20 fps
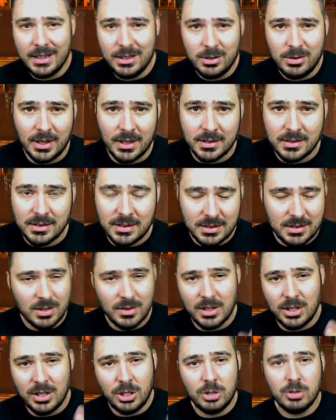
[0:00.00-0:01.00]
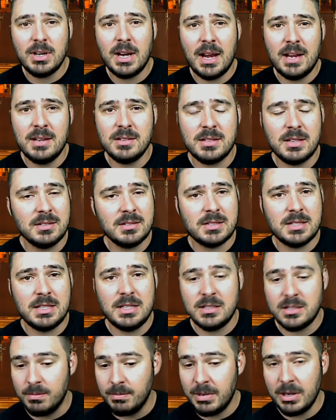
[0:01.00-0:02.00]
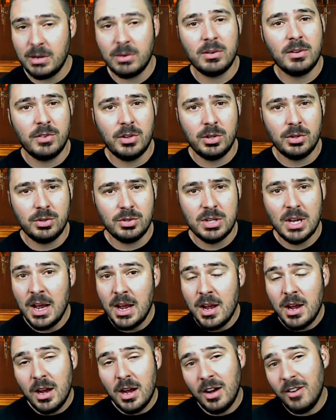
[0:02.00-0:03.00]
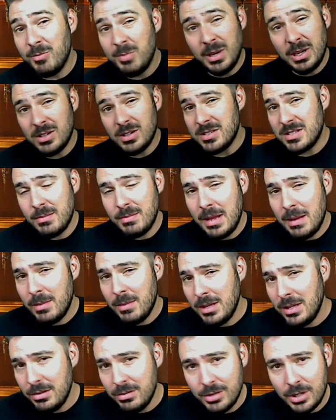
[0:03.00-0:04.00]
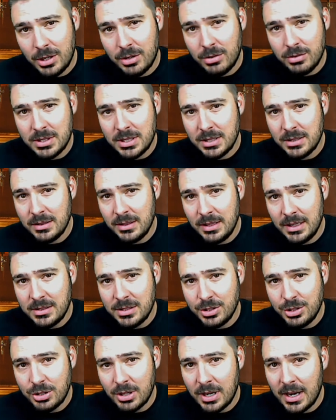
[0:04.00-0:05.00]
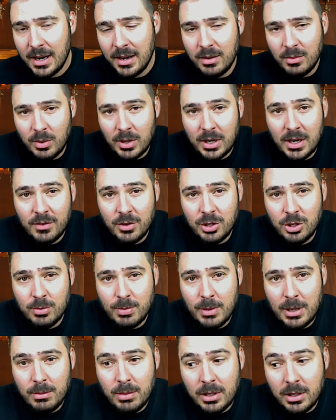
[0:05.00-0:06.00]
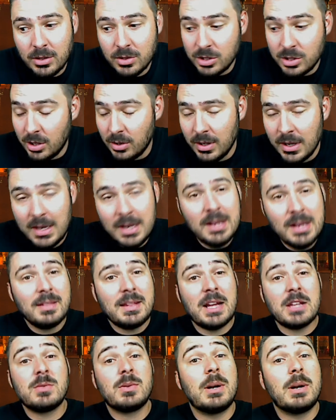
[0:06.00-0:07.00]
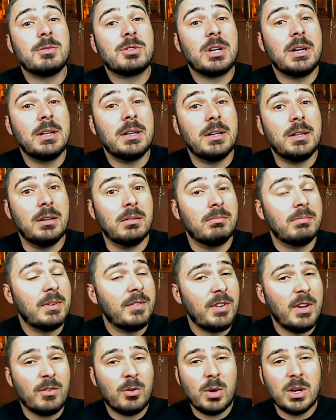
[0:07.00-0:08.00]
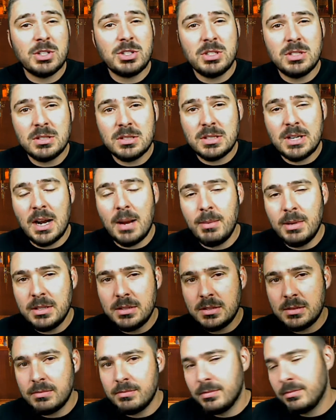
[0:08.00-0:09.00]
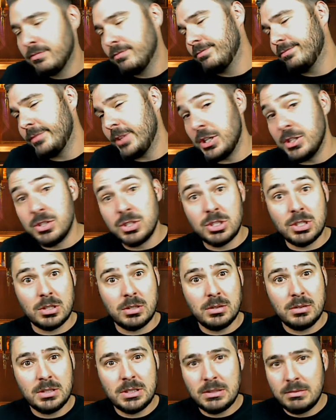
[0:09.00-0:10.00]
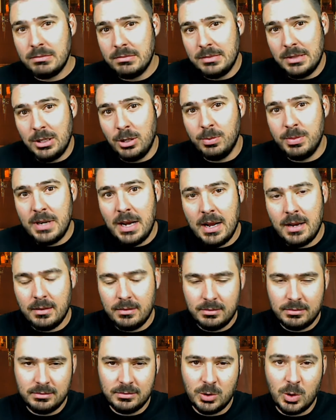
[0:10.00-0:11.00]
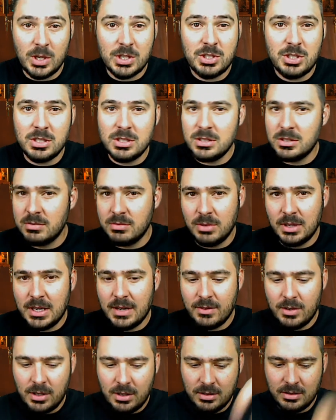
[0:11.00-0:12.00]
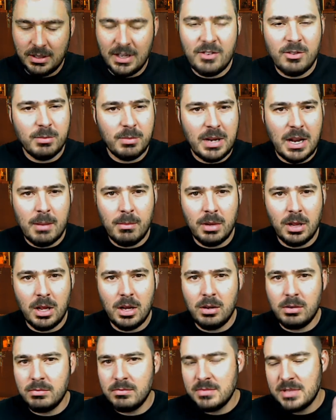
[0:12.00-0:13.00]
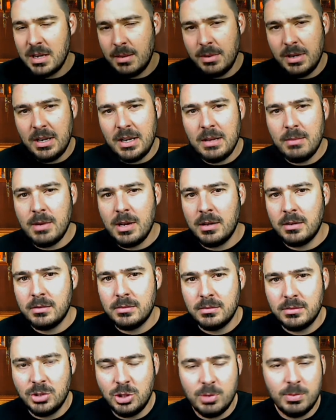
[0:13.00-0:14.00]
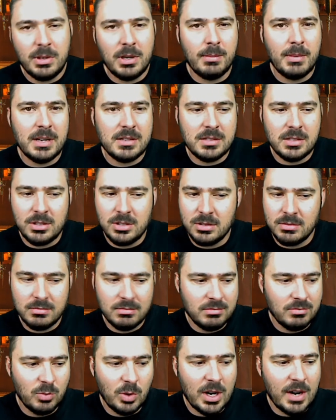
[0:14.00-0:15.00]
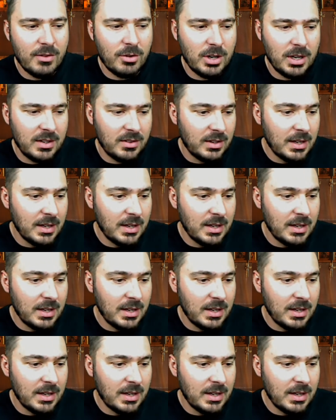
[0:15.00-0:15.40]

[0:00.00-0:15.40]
this, is so that you guys can see some beer reviews of beers that maybe you don't get to try wherever you may be. So that's what I'm trying to do. If you have questions, comments, concerns, I hope not, questions, whatever, leave them down below, send me an email, shoot me a message, whatever it is.